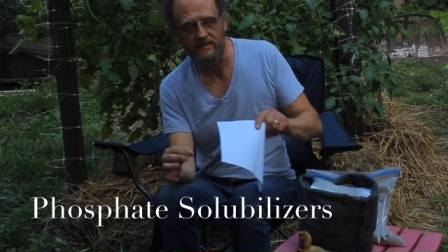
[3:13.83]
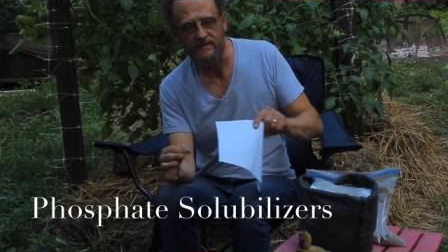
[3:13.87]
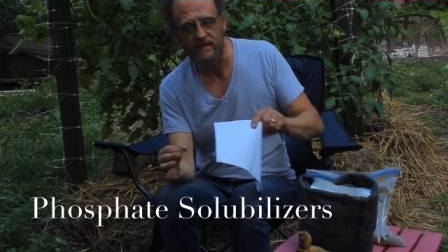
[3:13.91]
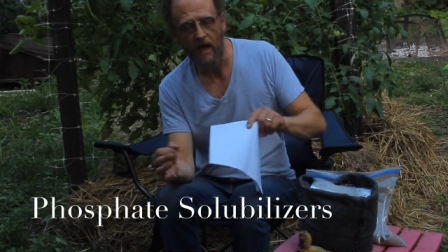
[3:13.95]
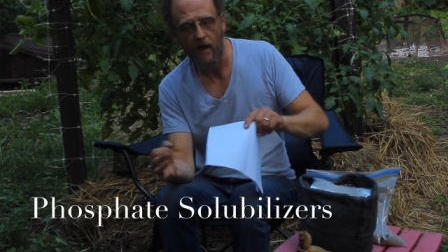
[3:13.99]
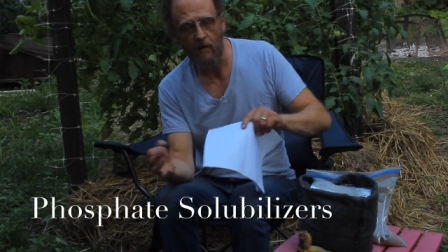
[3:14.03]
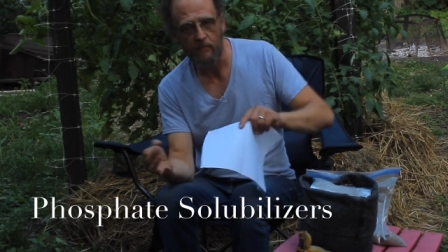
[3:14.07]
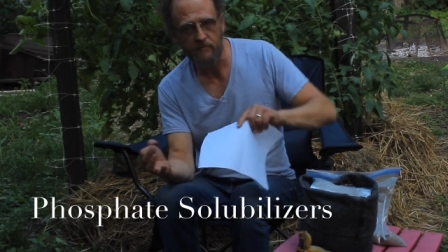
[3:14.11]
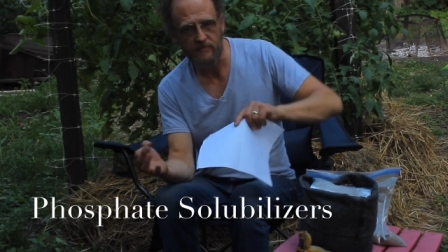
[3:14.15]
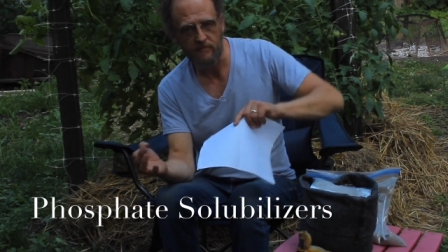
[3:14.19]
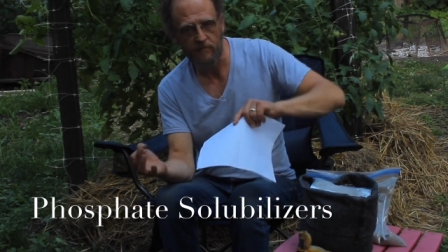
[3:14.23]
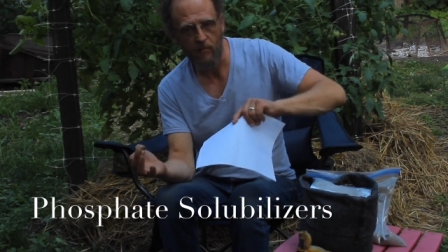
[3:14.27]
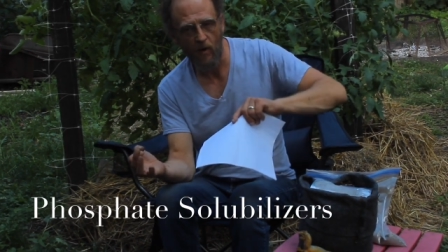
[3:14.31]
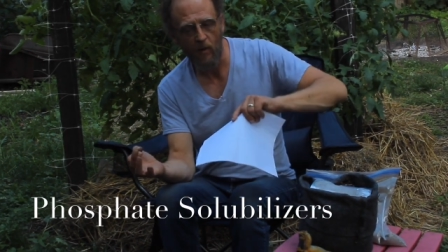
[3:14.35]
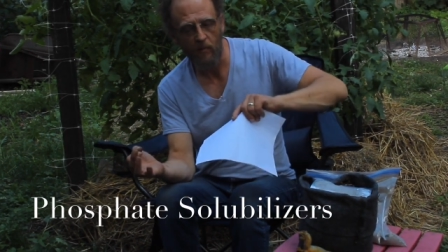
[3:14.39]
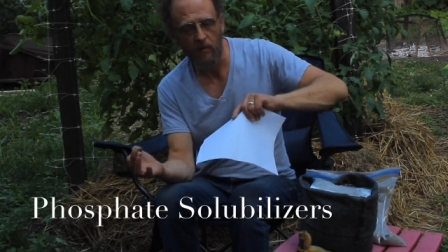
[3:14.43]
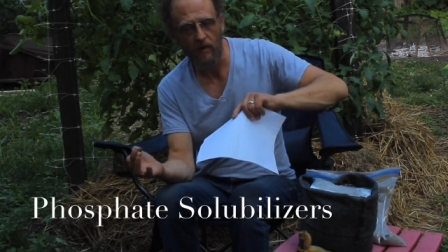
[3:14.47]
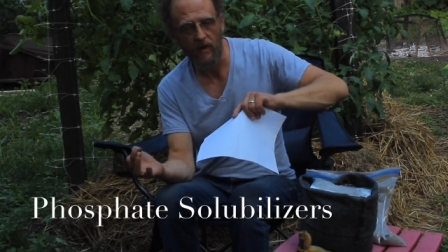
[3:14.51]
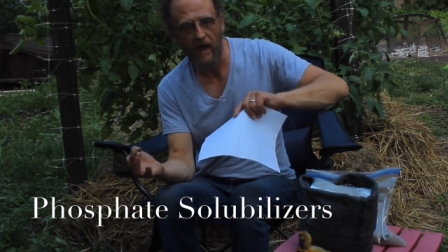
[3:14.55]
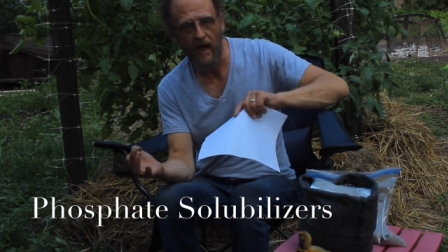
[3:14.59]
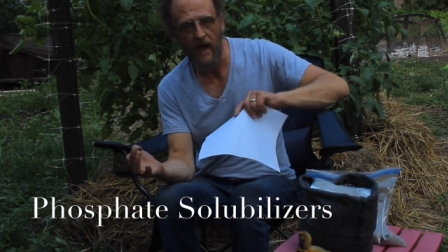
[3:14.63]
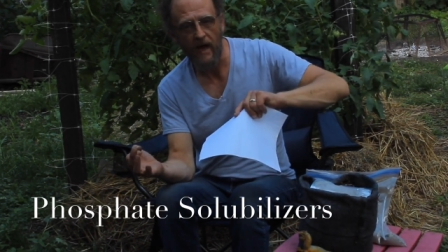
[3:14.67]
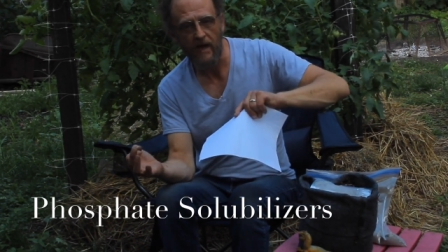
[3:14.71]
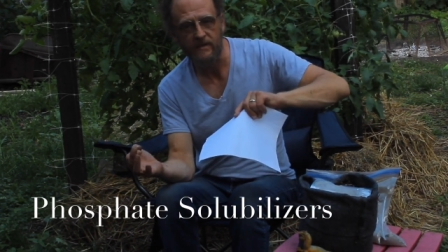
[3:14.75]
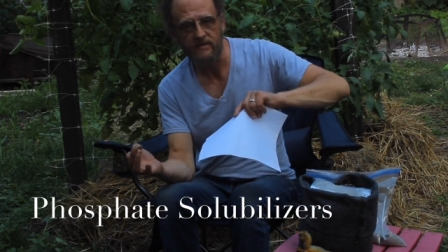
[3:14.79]
helps
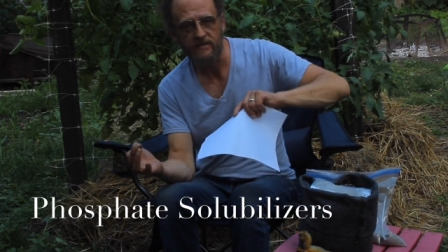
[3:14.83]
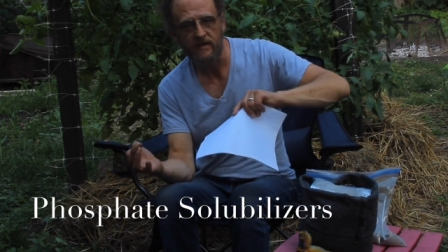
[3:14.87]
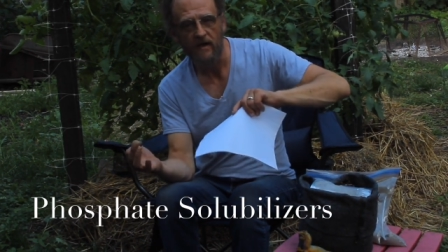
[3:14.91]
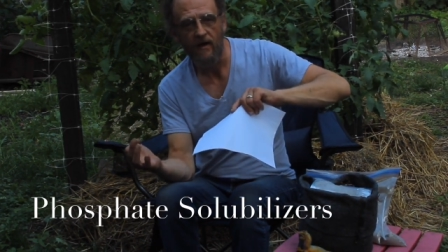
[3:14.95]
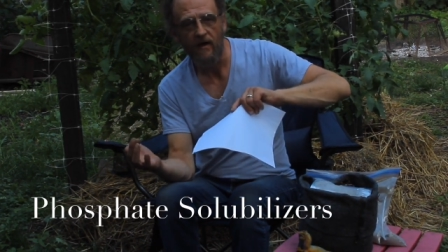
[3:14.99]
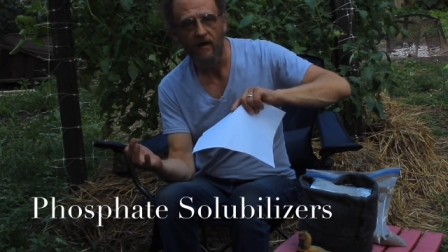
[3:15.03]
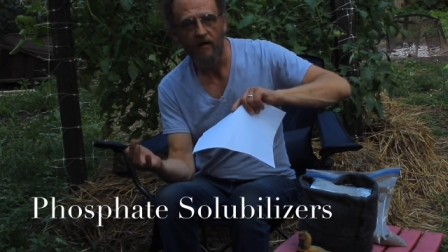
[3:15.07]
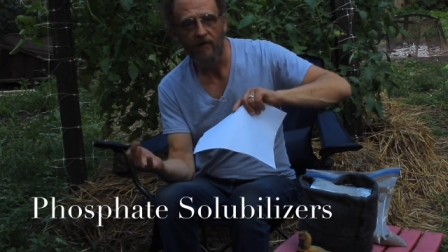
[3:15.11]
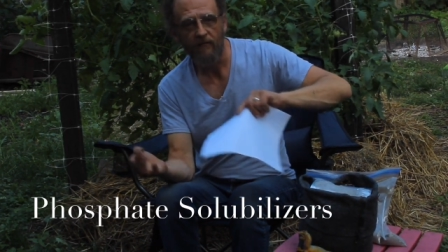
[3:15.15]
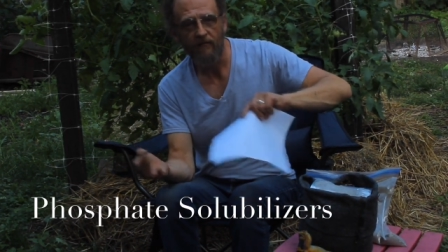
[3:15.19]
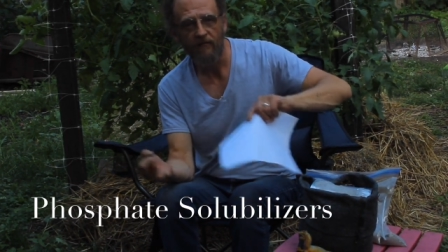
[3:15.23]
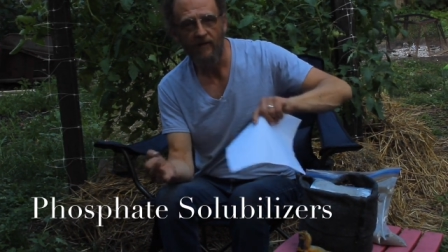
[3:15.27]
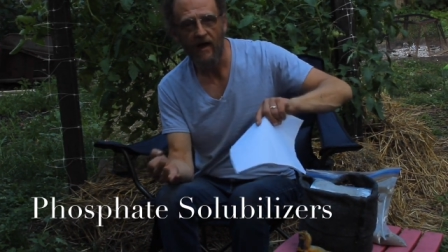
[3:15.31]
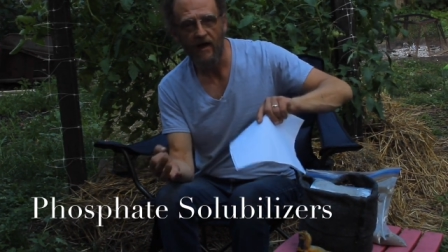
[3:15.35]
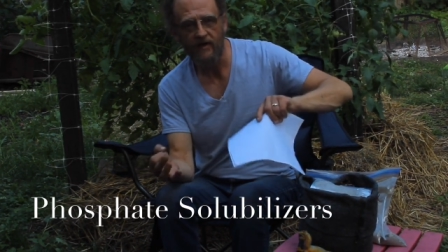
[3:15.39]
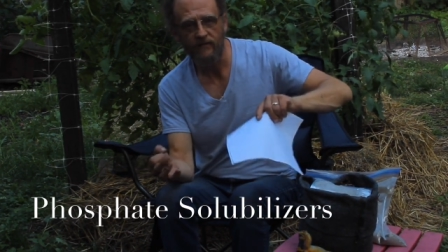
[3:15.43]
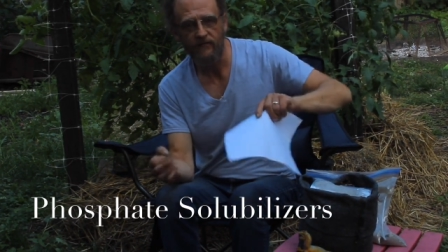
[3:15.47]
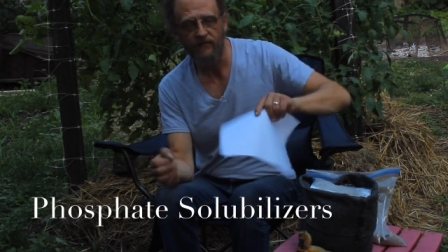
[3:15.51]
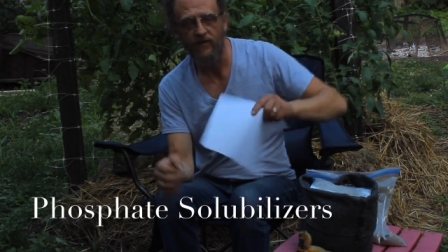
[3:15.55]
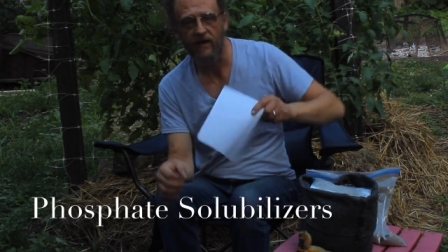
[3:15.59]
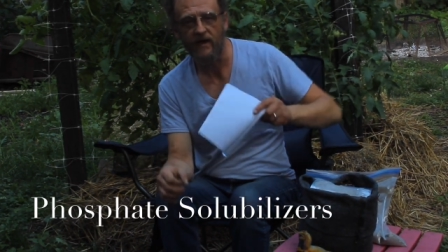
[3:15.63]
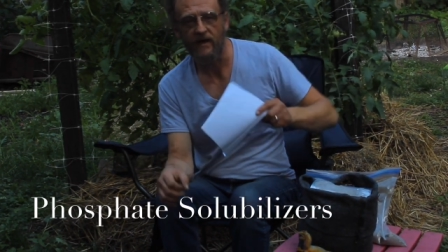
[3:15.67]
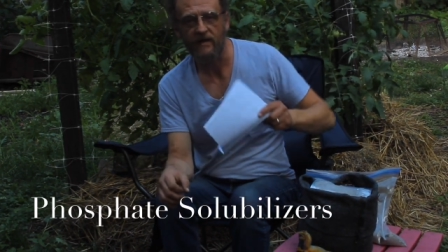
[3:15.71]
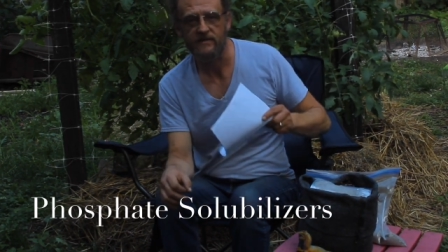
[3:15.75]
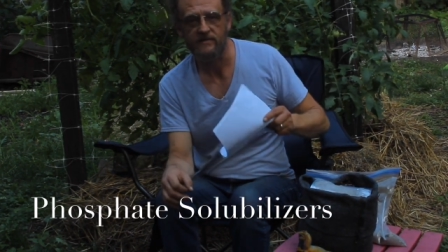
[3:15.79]
mobilize
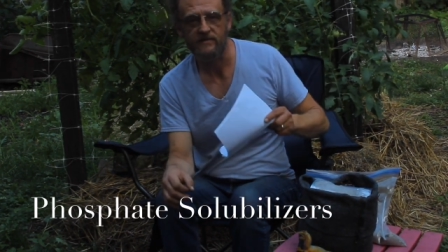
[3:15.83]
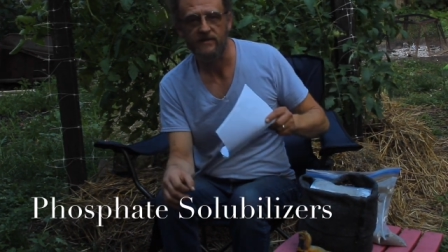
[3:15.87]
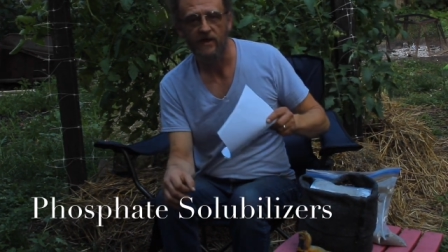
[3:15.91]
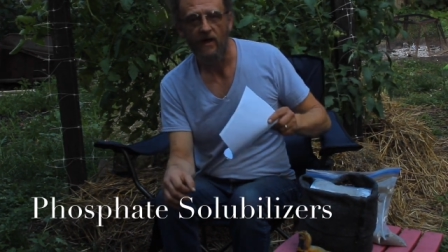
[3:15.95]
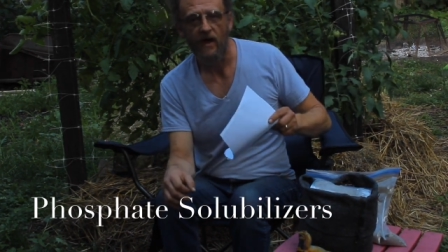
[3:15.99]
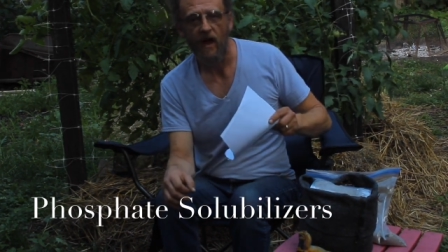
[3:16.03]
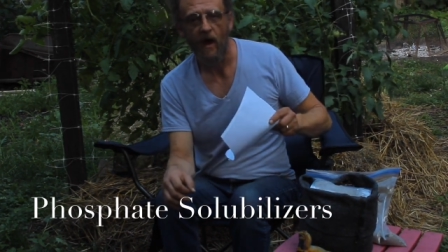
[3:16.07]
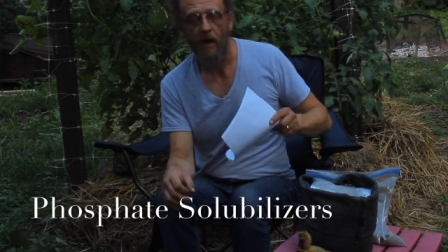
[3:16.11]
phosphates.